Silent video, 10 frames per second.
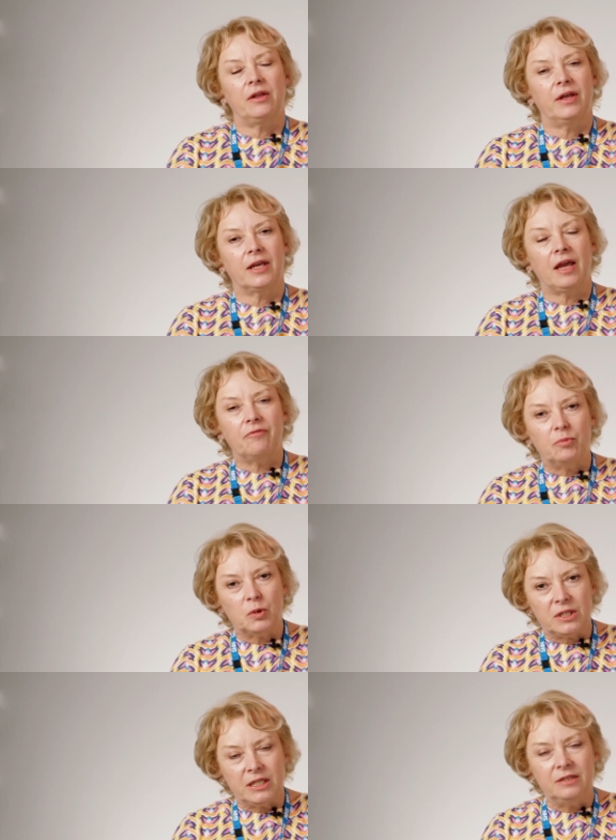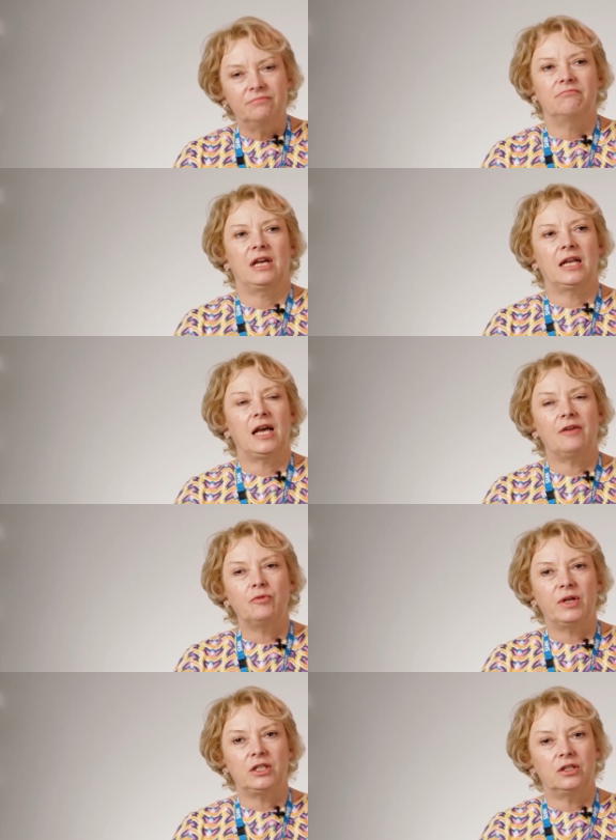thank everybody, and I
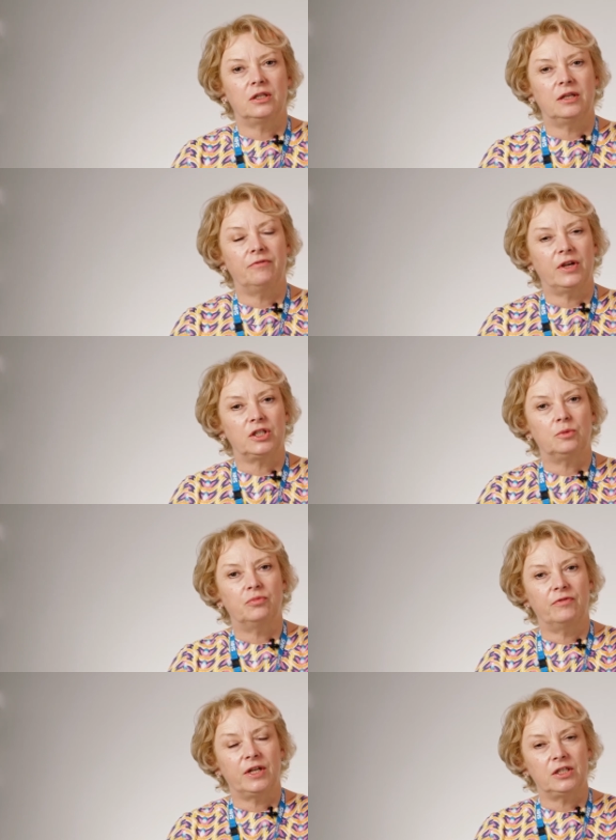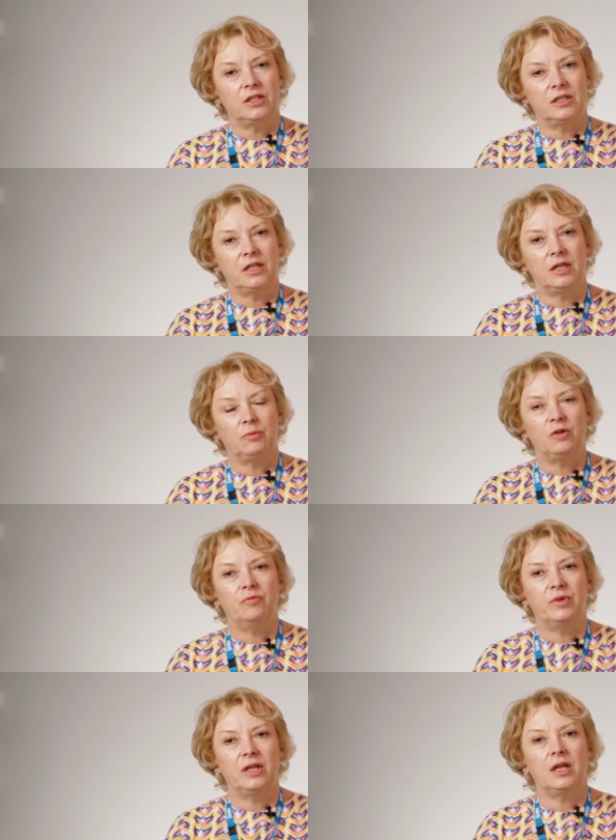haven't mentioned the infection prevention team,
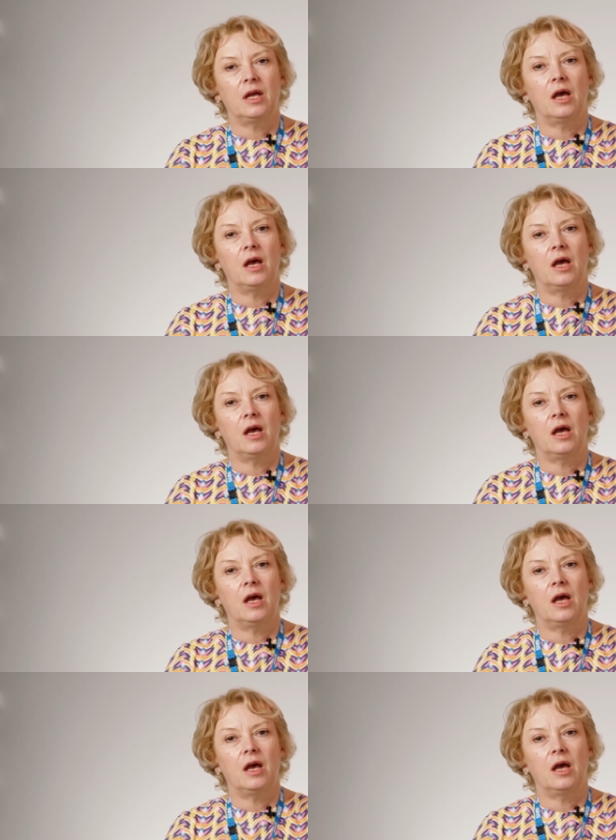who've been